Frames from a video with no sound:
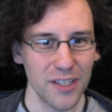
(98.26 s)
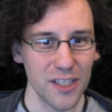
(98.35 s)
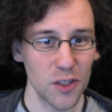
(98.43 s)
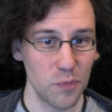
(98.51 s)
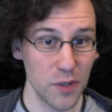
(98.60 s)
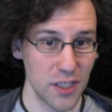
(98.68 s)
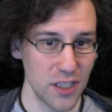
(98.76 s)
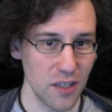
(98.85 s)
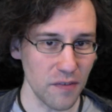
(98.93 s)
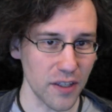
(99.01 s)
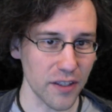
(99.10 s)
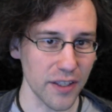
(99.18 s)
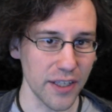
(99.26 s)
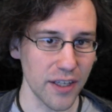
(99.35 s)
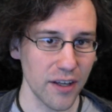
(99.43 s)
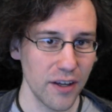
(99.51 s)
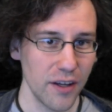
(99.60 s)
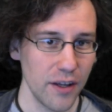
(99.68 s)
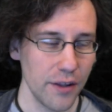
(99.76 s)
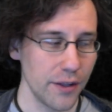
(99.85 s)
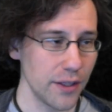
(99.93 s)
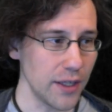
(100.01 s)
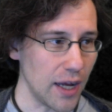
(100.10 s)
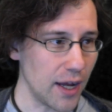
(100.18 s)
Specifically,
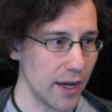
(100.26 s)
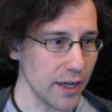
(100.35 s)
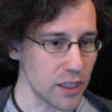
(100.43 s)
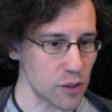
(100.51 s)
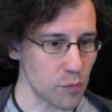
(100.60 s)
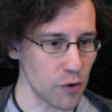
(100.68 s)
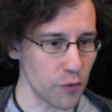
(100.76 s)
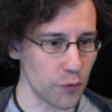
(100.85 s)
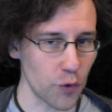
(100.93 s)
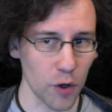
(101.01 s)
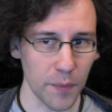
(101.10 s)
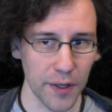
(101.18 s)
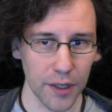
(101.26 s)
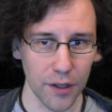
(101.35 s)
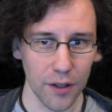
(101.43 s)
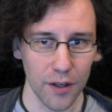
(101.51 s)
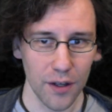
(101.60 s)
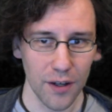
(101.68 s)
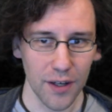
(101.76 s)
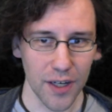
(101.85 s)
the highest performing